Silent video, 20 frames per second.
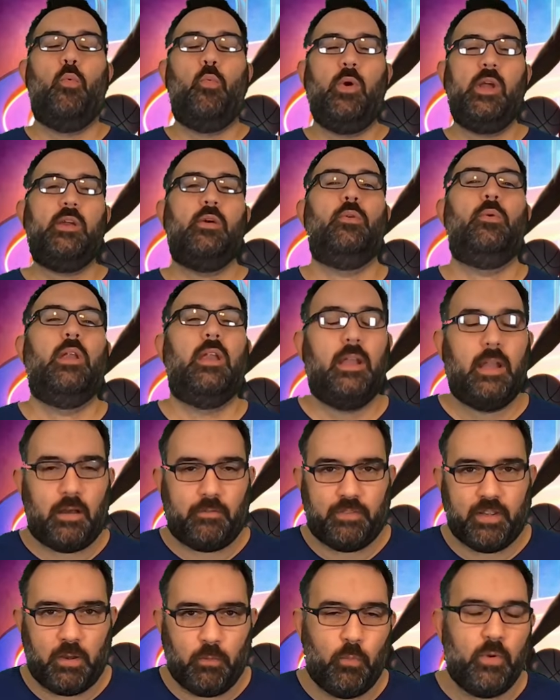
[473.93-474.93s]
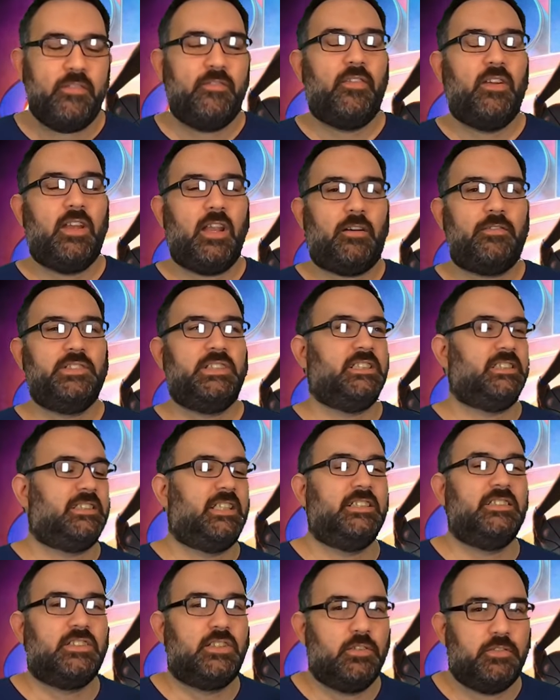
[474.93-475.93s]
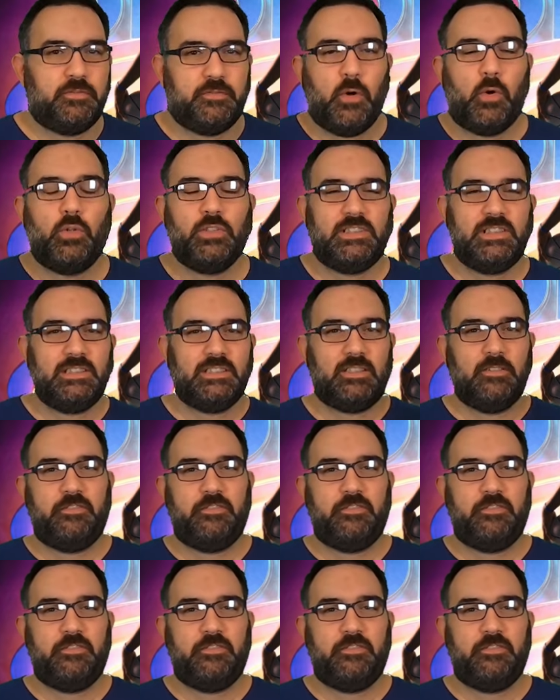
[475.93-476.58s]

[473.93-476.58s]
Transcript: We all love it. We've loved it since the 40s,